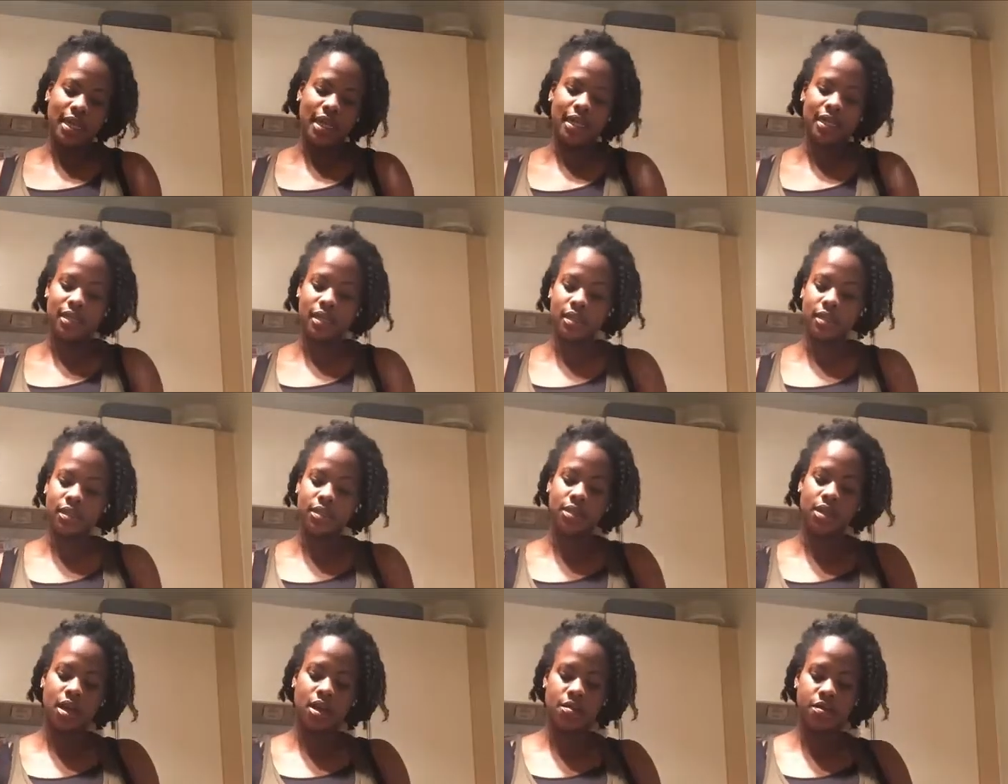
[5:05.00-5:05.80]
tightening
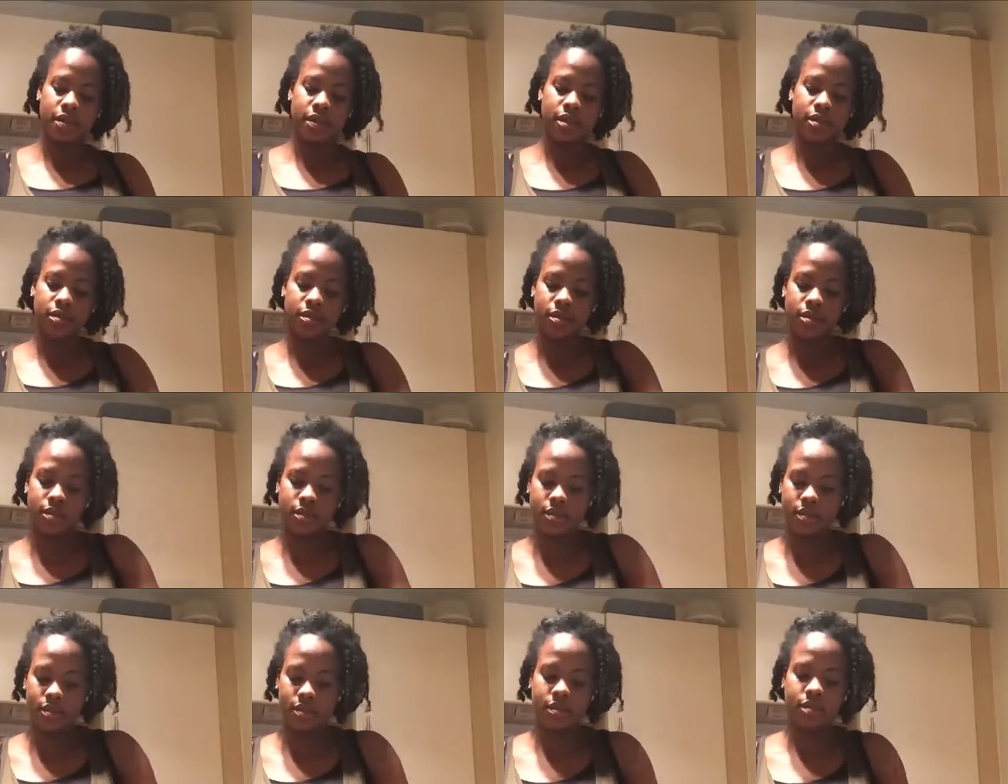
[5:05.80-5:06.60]
the towel,
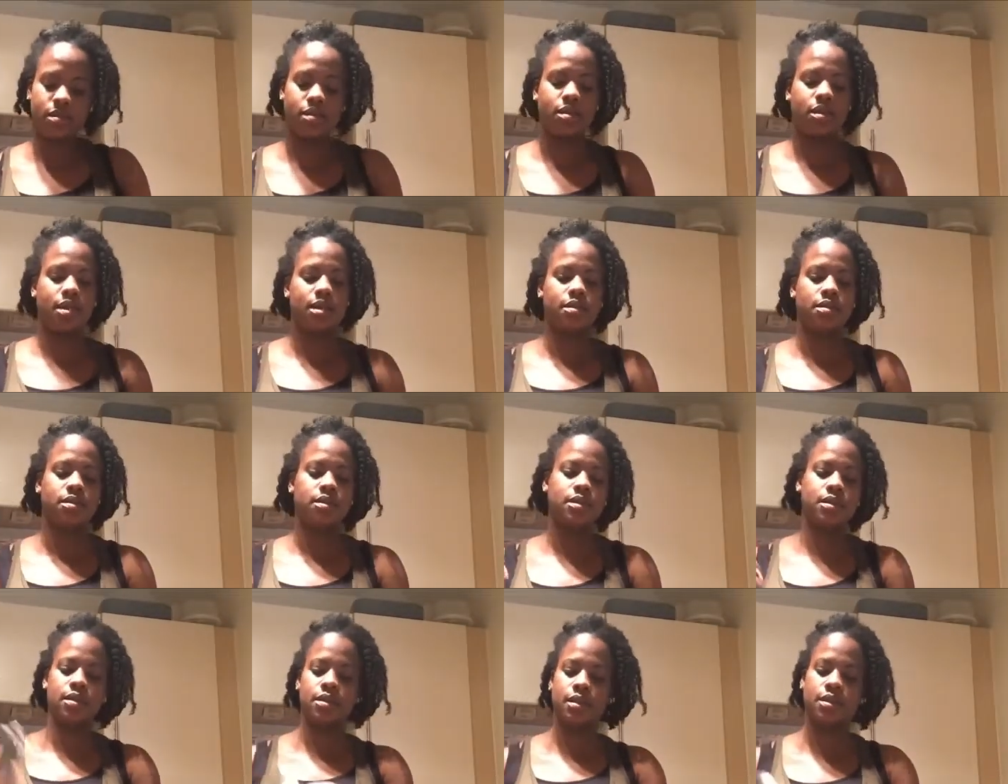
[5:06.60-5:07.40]

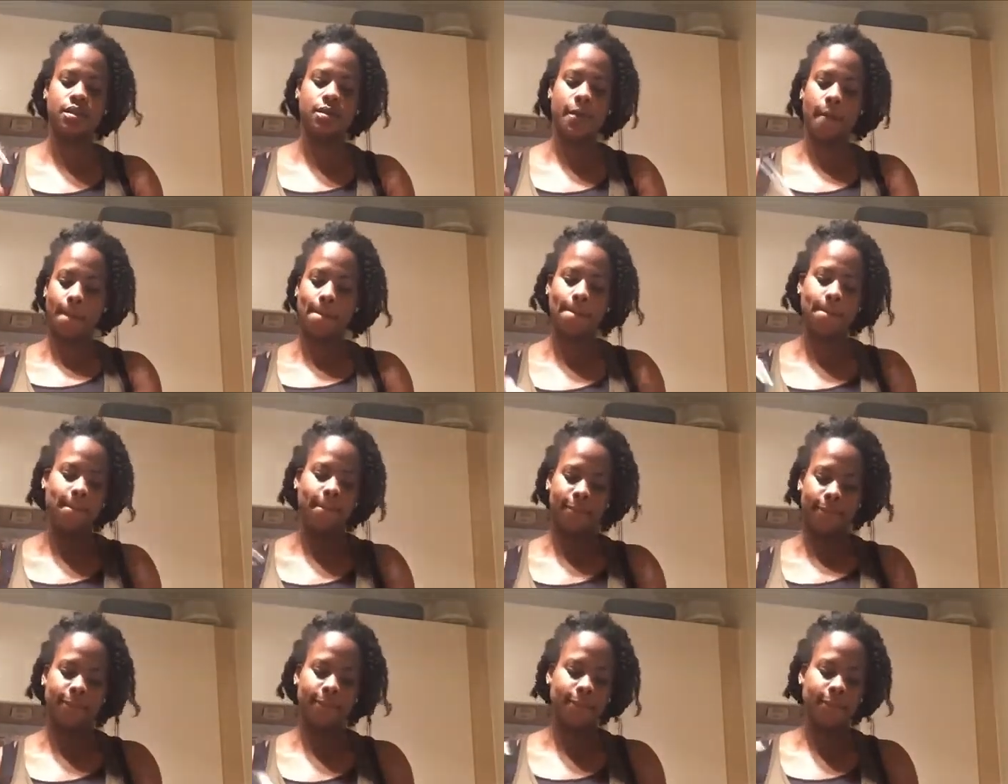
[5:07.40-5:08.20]
and
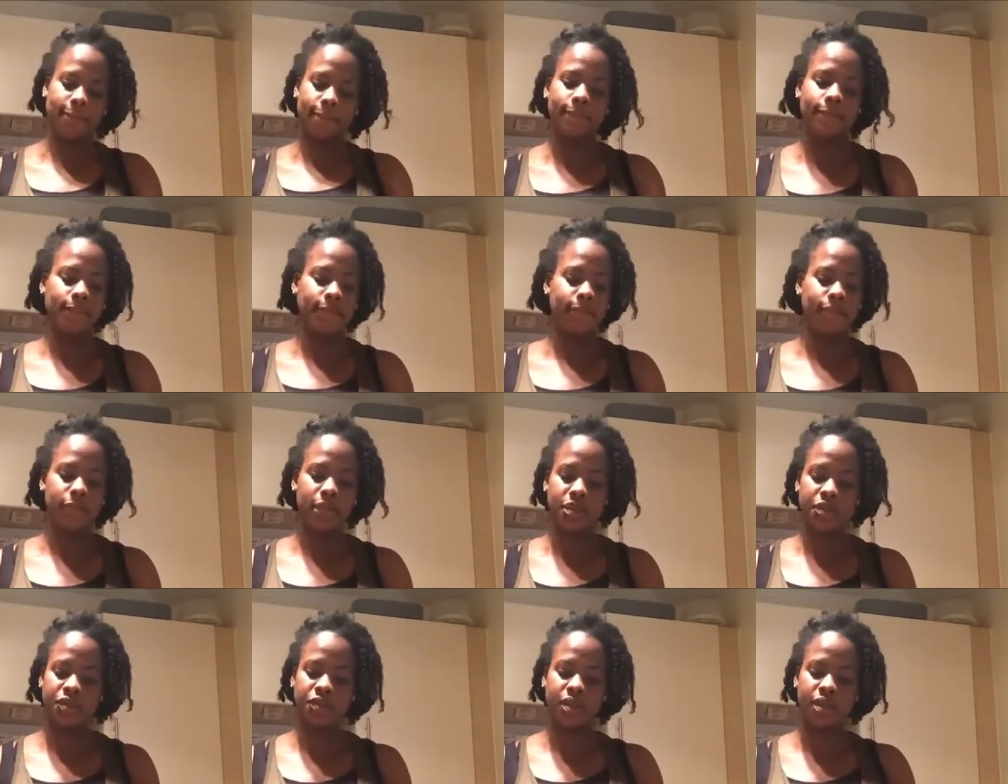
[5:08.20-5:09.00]

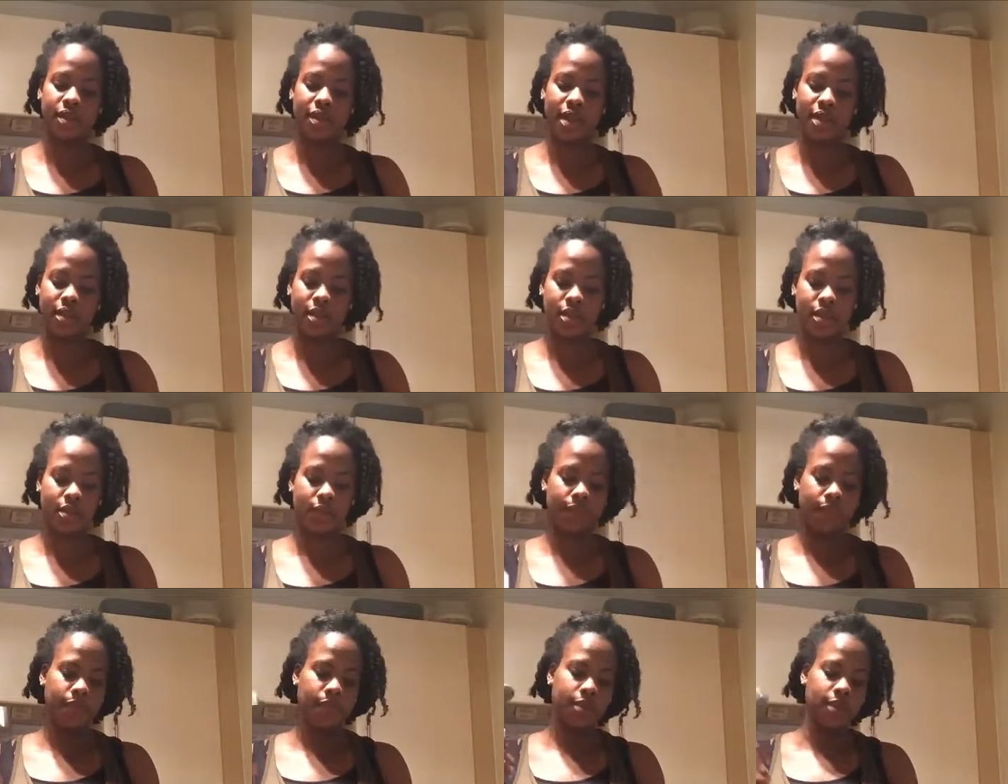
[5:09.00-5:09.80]
make sure you get
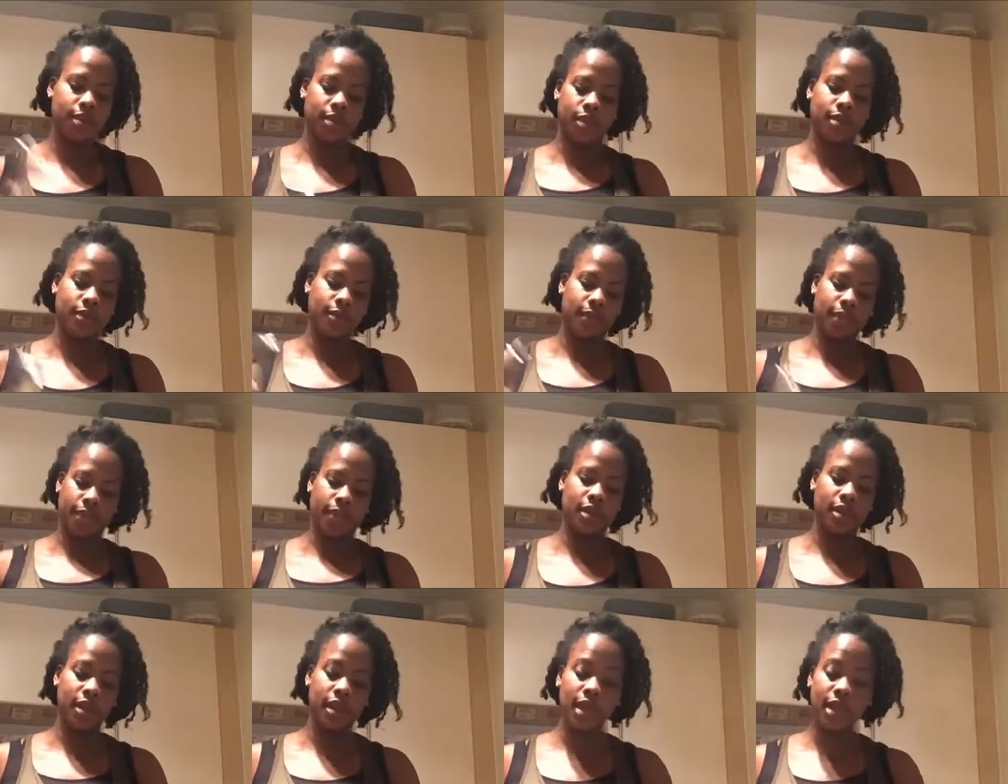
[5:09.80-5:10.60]

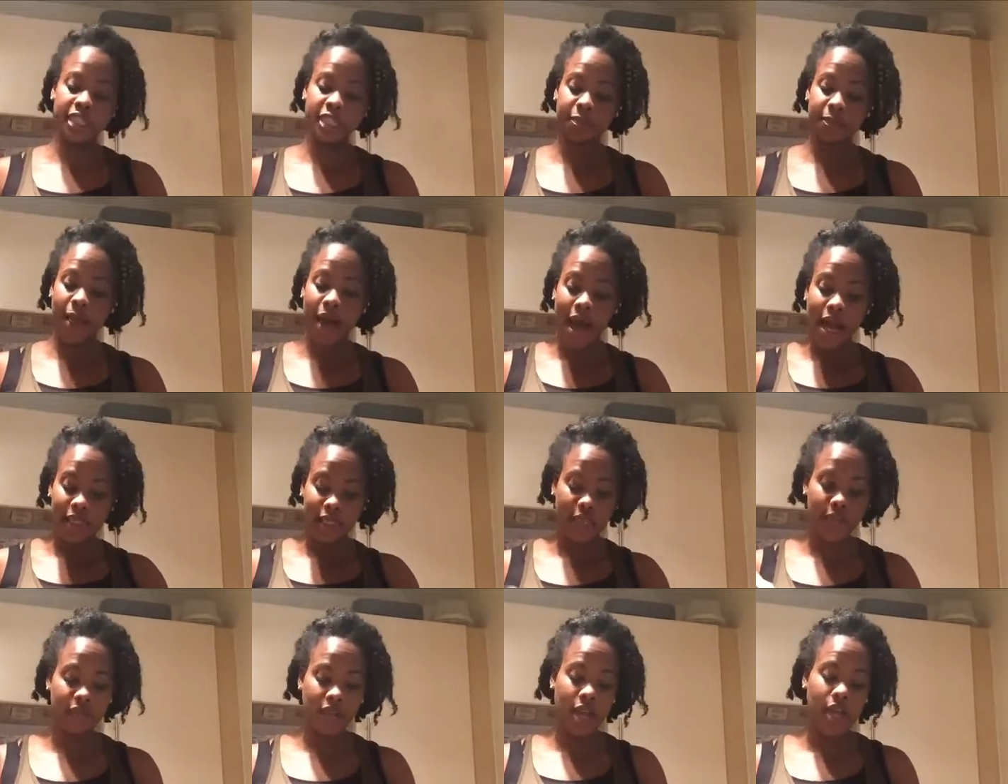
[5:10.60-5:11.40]
each
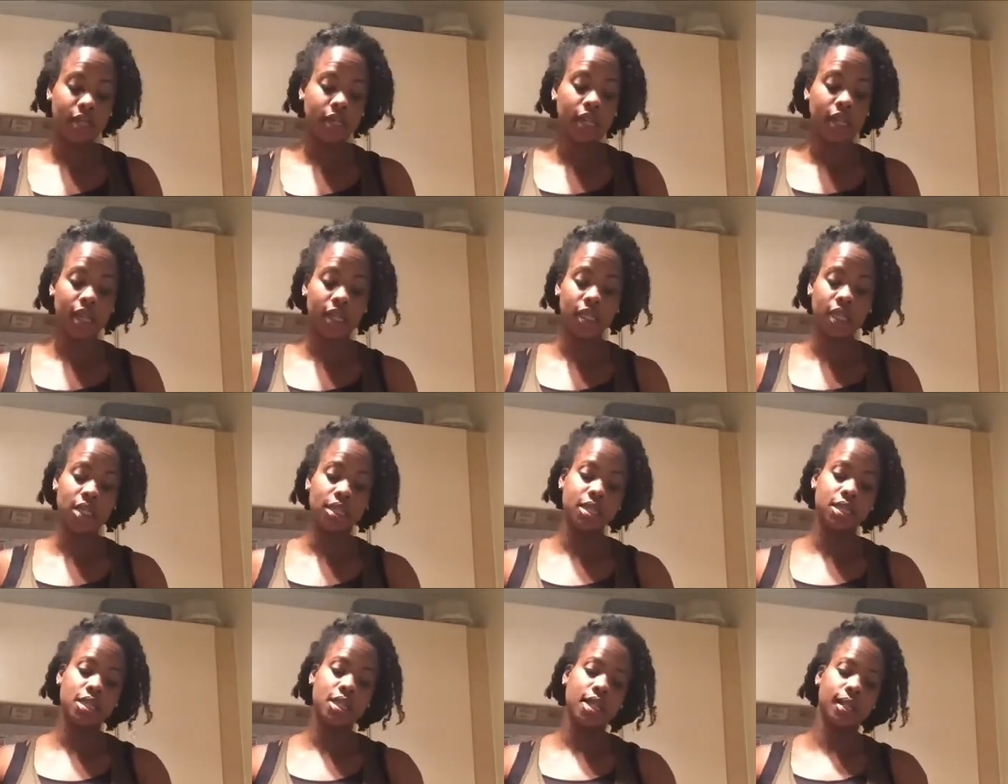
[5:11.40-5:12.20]
part of that
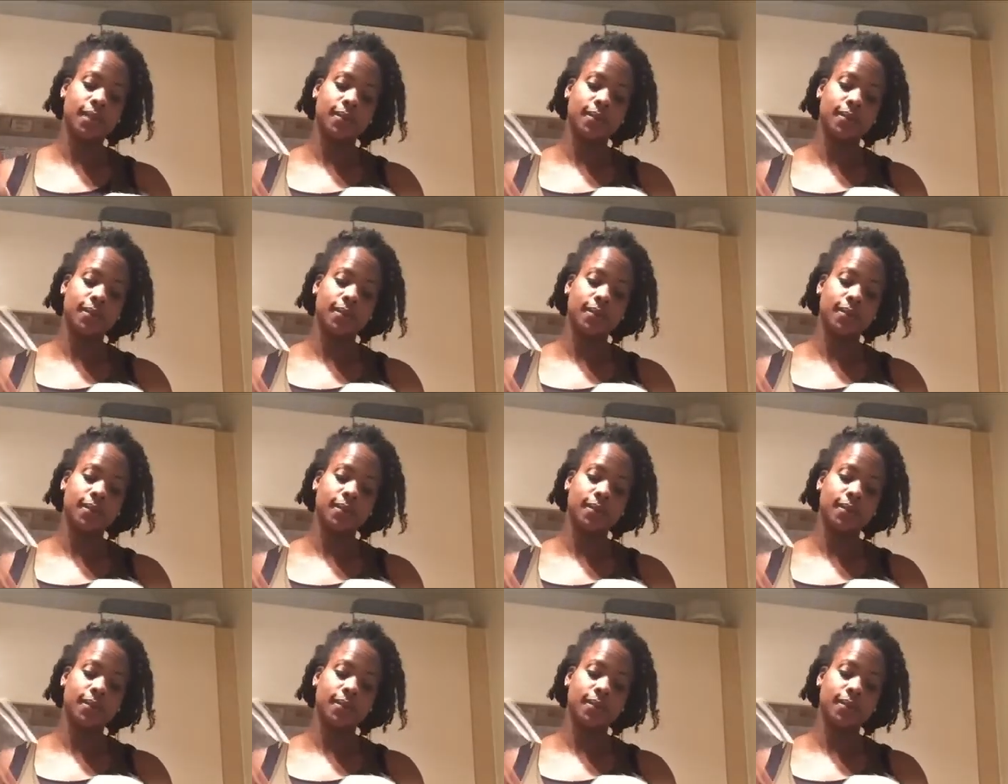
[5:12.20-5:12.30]
coconut